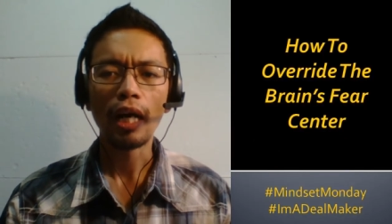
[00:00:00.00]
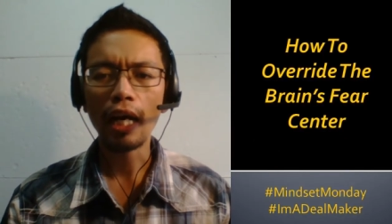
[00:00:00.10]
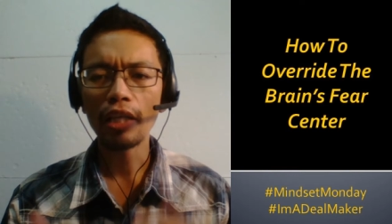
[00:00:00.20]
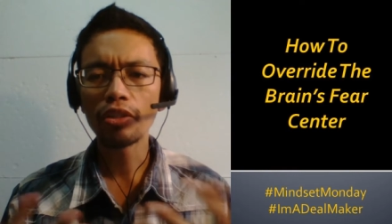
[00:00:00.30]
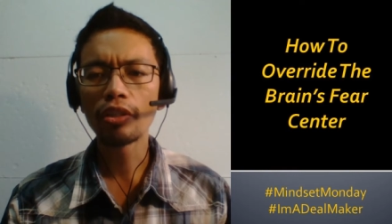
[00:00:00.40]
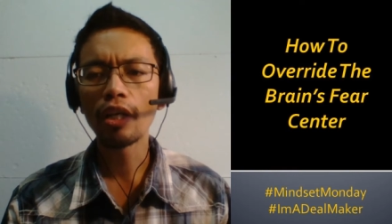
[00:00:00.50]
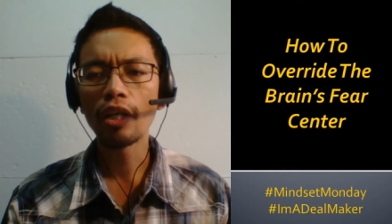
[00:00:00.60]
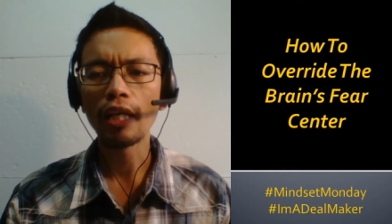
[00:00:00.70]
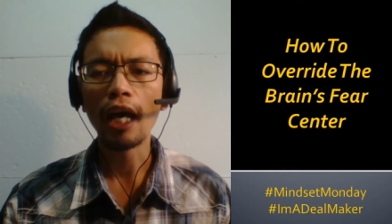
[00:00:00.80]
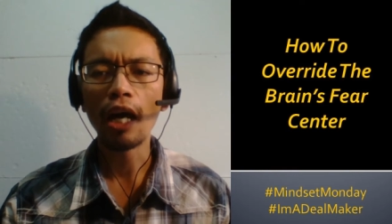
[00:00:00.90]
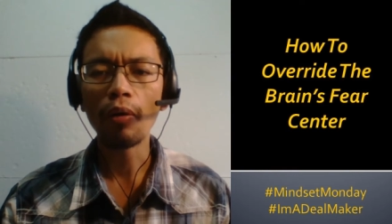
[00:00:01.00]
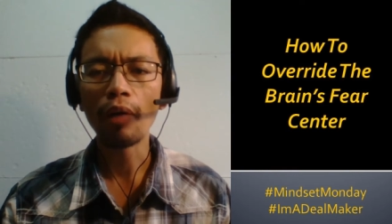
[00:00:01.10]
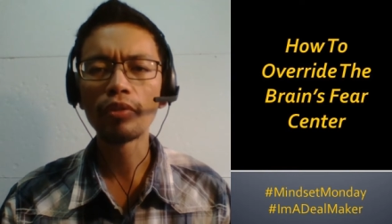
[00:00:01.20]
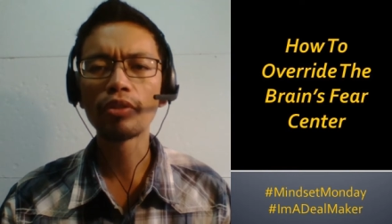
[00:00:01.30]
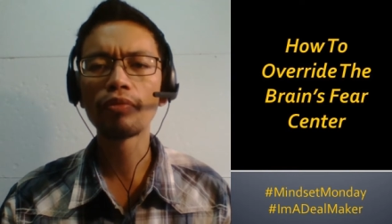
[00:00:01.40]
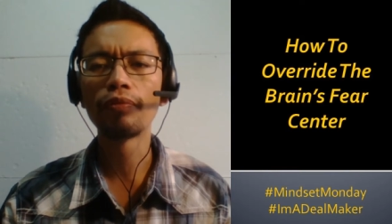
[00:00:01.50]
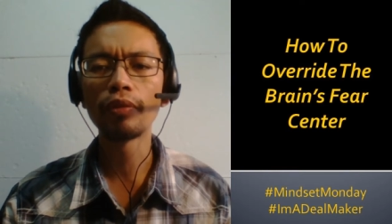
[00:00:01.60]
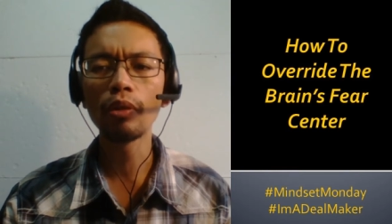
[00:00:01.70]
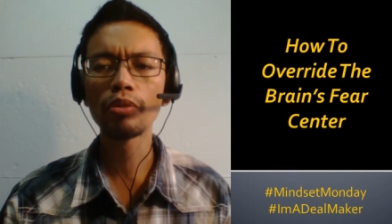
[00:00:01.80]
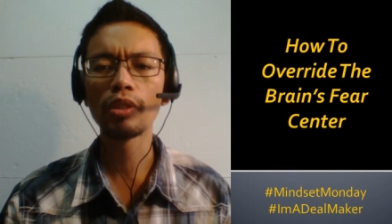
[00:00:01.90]
I shared how I was
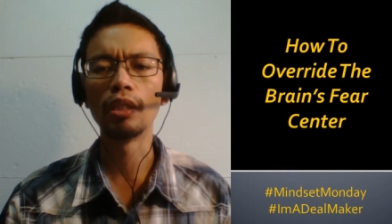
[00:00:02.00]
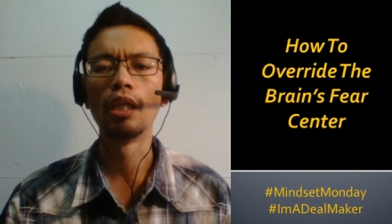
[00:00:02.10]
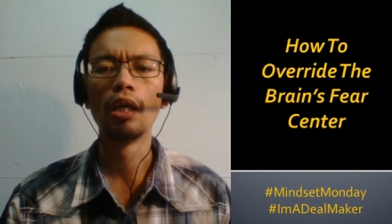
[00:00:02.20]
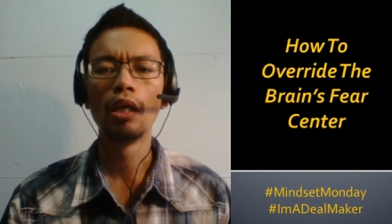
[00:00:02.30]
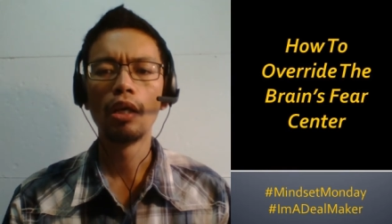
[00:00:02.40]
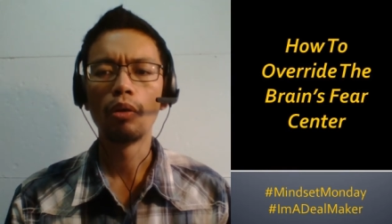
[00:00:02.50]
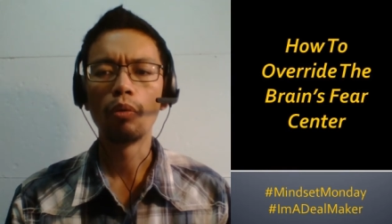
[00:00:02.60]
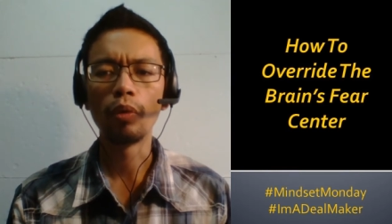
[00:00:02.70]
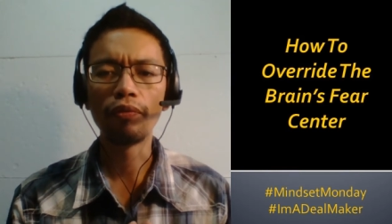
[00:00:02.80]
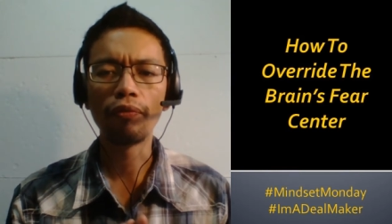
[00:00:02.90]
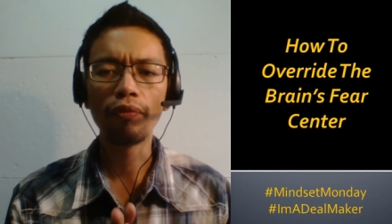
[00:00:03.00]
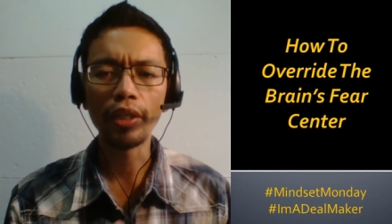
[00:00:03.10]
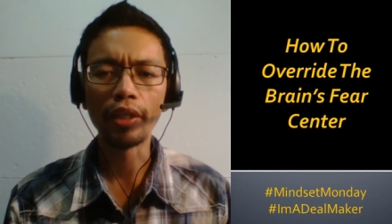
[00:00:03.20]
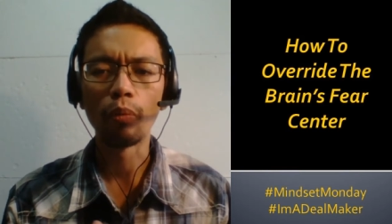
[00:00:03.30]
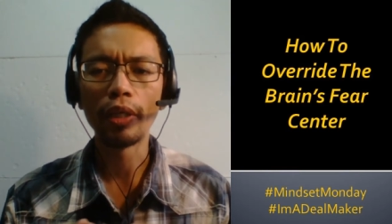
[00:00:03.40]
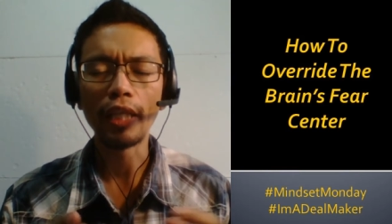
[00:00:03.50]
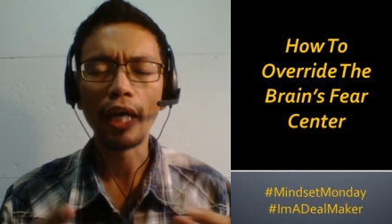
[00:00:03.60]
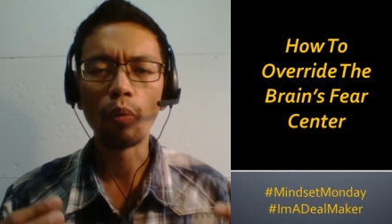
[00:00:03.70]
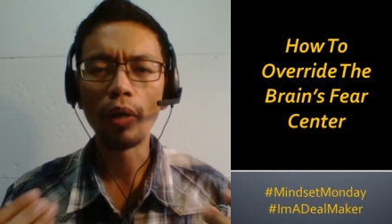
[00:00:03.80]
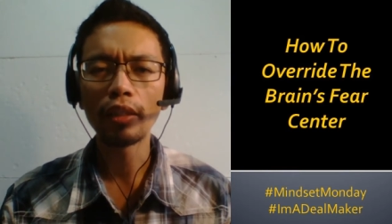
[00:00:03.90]
frozen with fear when
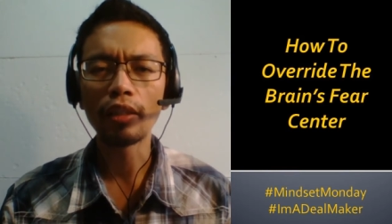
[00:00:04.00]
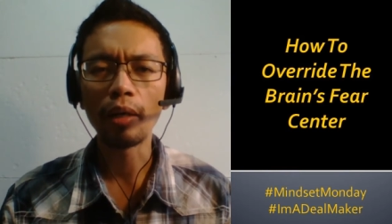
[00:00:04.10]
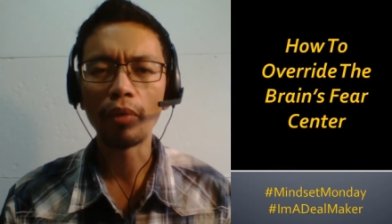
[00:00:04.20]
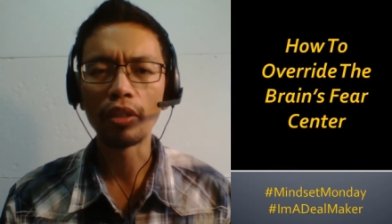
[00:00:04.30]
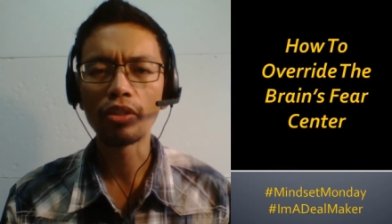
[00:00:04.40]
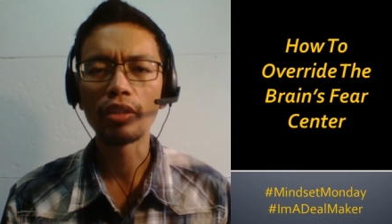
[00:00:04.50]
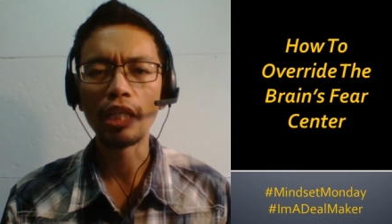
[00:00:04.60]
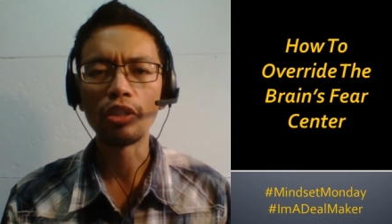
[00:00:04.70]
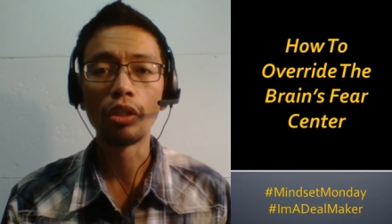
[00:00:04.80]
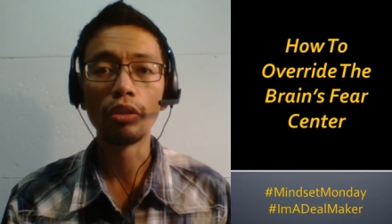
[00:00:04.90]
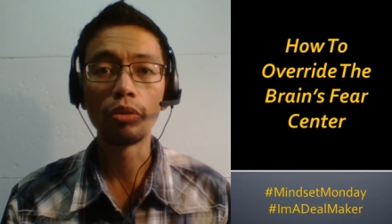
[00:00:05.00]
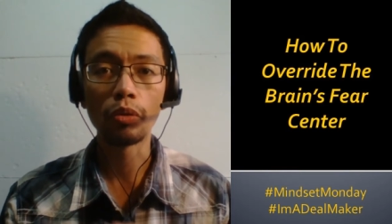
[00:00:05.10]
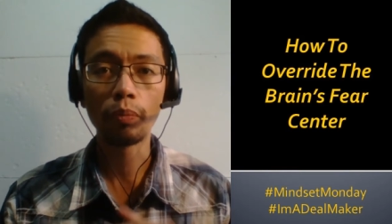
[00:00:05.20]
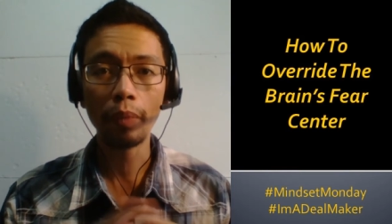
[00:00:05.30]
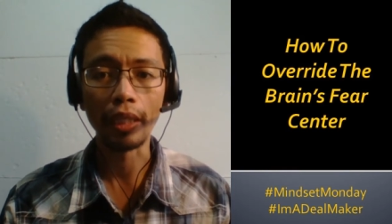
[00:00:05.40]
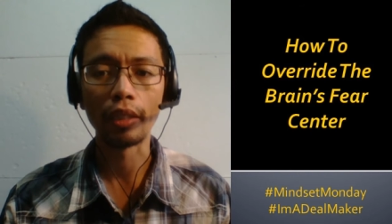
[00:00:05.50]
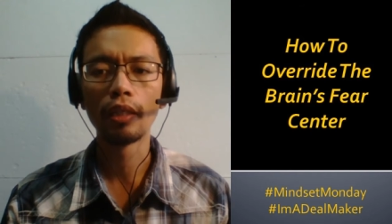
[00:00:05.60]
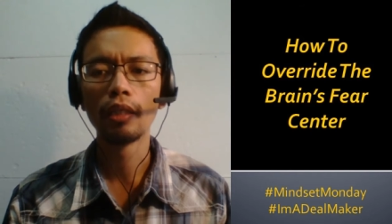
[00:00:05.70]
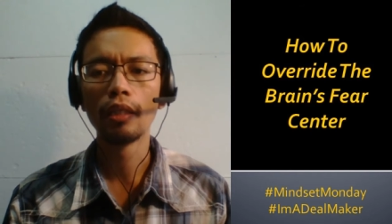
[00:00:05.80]
I went up on stage to speak.